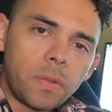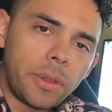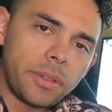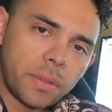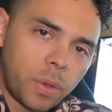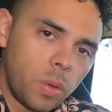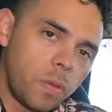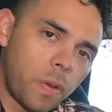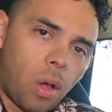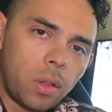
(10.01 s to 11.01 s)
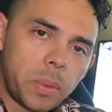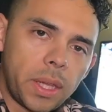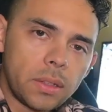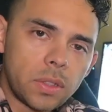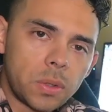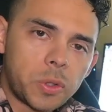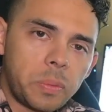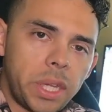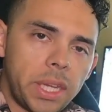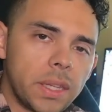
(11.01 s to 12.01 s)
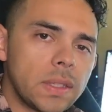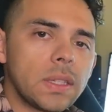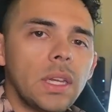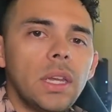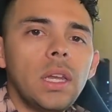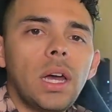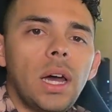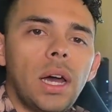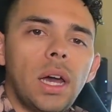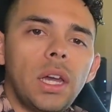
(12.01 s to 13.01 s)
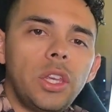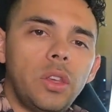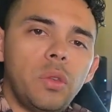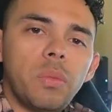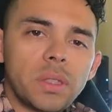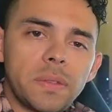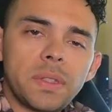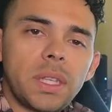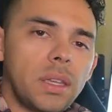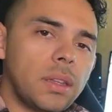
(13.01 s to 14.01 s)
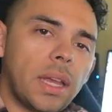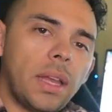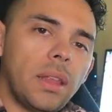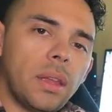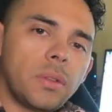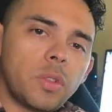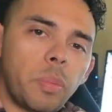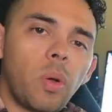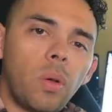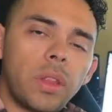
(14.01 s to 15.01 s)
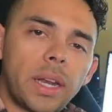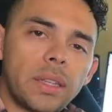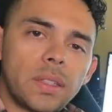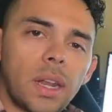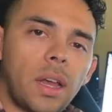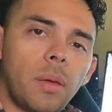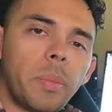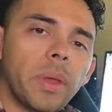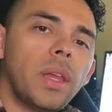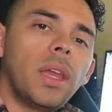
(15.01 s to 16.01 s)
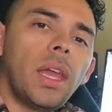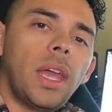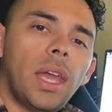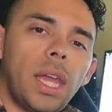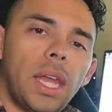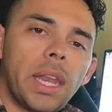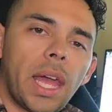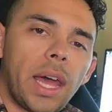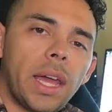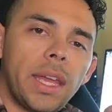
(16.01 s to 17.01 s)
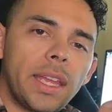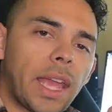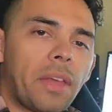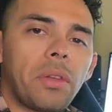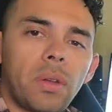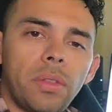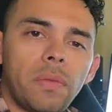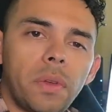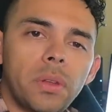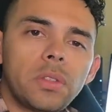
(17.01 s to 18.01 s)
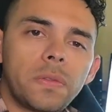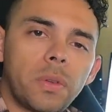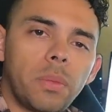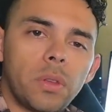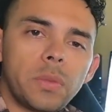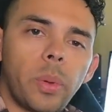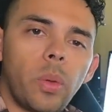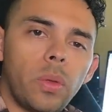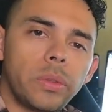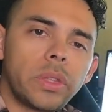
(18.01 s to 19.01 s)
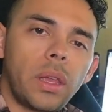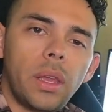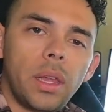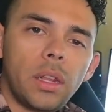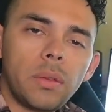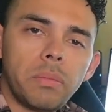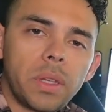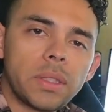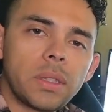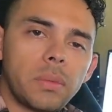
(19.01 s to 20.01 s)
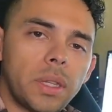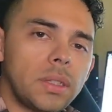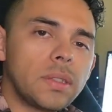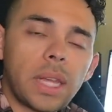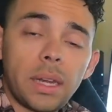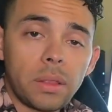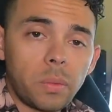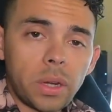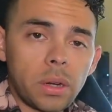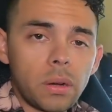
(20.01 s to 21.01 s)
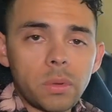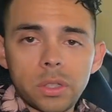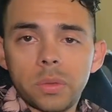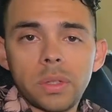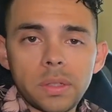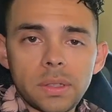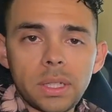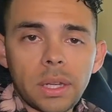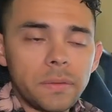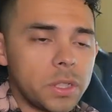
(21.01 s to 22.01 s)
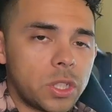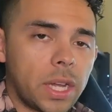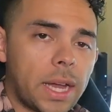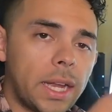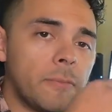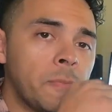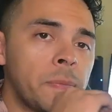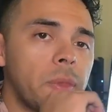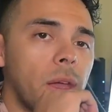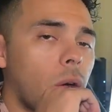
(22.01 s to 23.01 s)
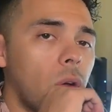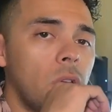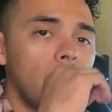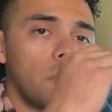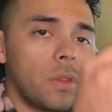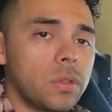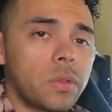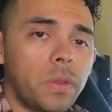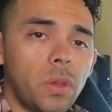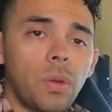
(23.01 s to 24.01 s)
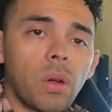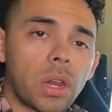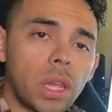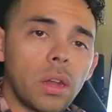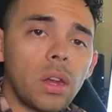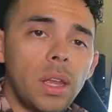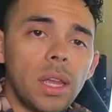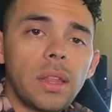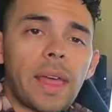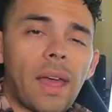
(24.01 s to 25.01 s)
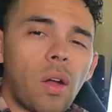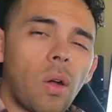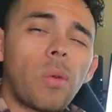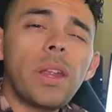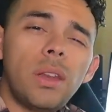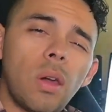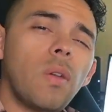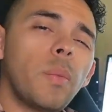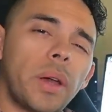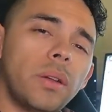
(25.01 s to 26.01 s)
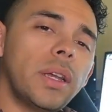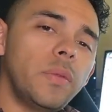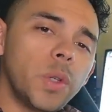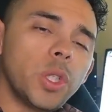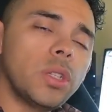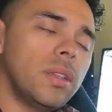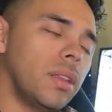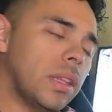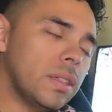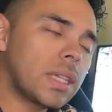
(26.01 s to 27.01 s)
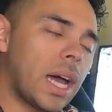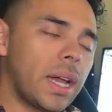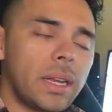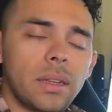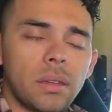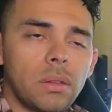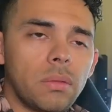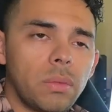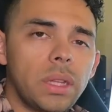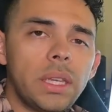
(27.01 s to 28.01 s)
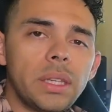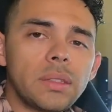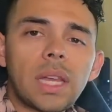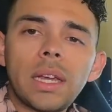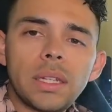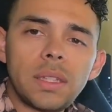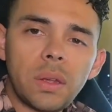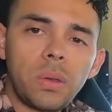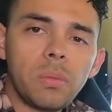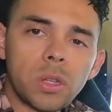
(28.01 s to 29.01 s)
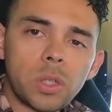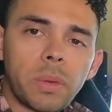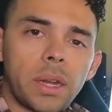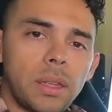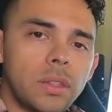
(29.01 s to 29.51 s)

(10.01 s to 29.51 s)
For those of you who follow me on social medias, uh, you must have seen that there was a poll that I set up and I gathered all the votes from those polls and mixed them and decided the winner, which was the night vision guide. Now, for those of you who are here that already know about night vision, this guide really is not going to tell you much about it.